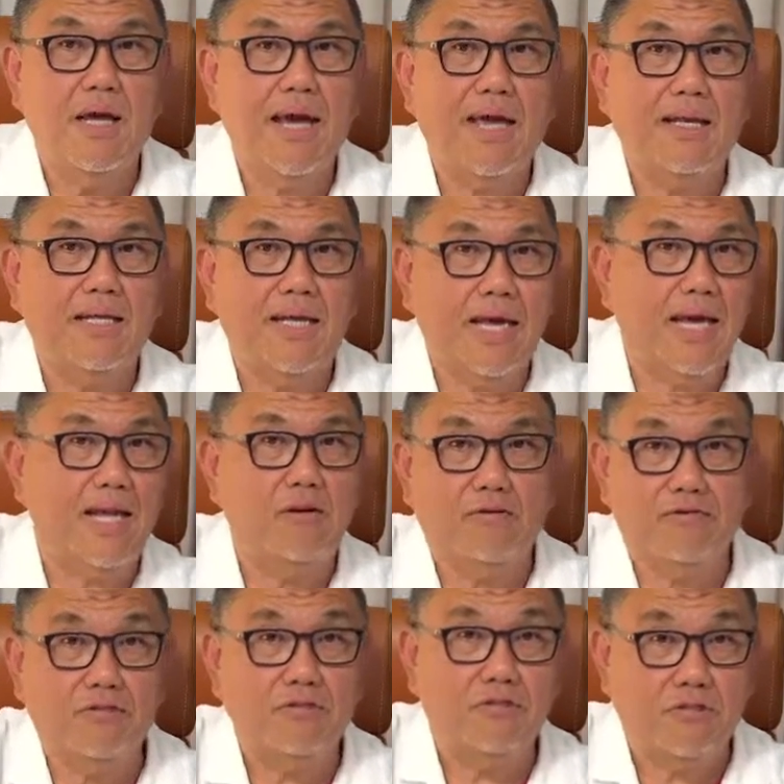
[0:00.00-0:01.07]
at the end of
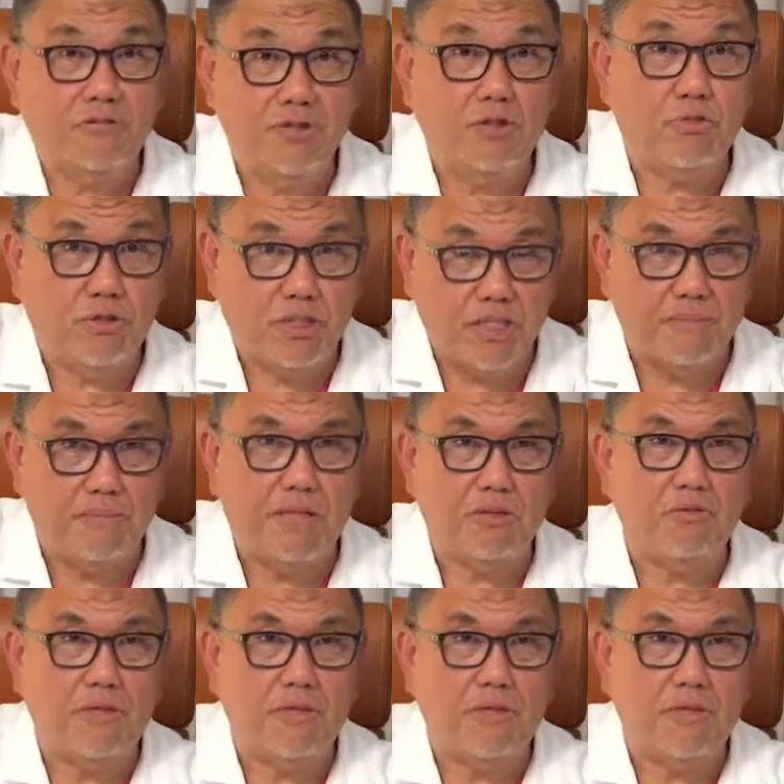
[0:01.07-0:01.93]
3 to 6 months.